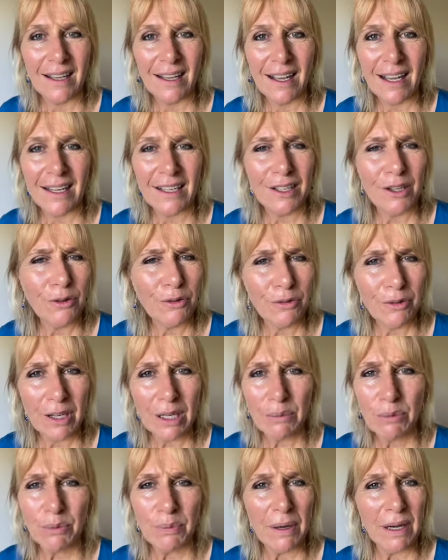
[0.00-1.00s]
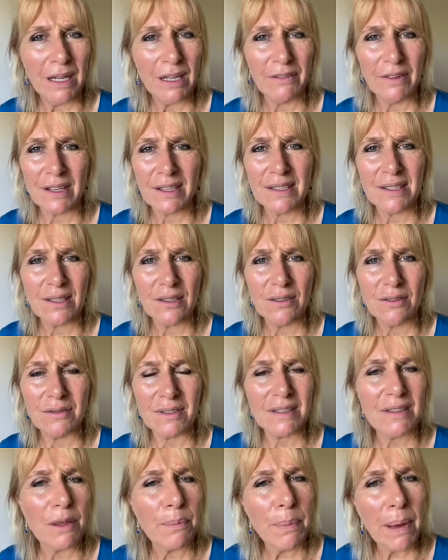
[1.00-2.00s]
an incredible part of ourselves,
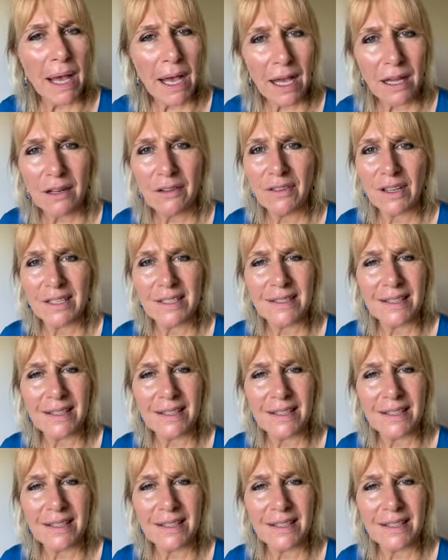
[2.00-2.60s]
the part of us